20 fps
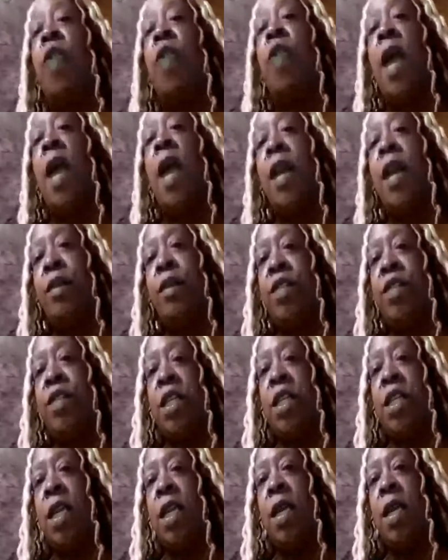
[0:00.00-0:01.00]

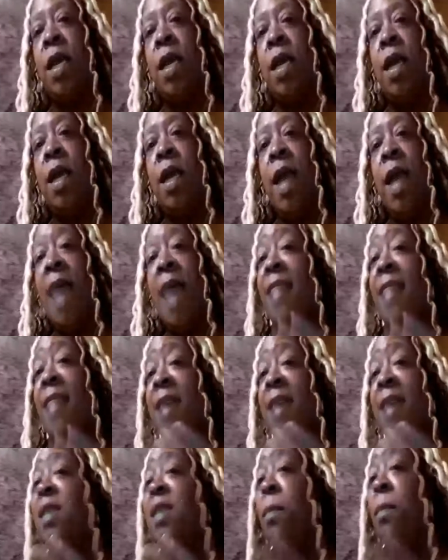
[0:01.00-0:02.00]
energy. And
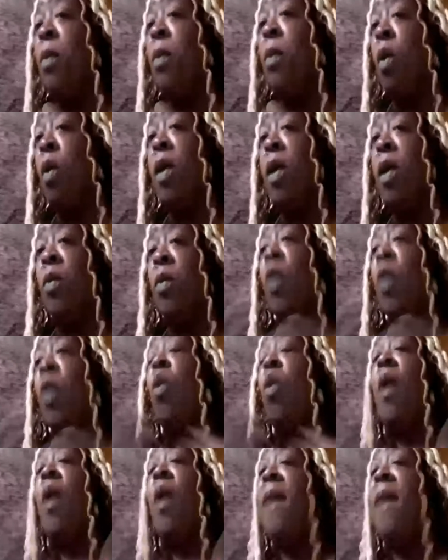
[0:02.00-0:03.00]
that's important. We
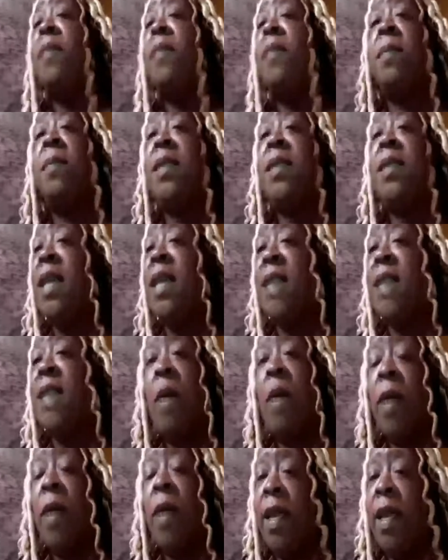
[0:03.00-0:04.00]
all have to protect
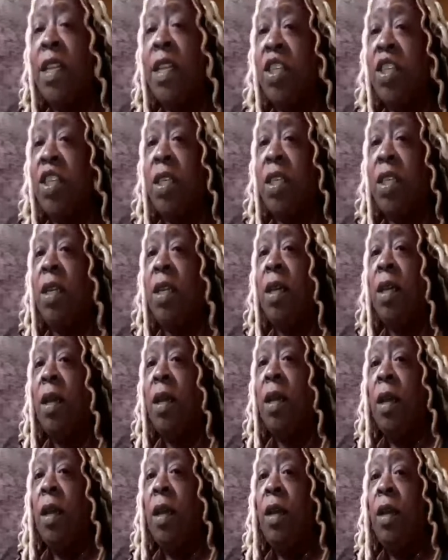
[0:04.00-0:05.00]
our energy.
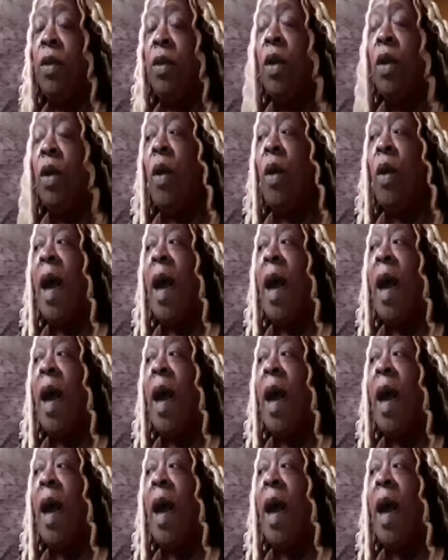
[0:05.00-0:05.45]
I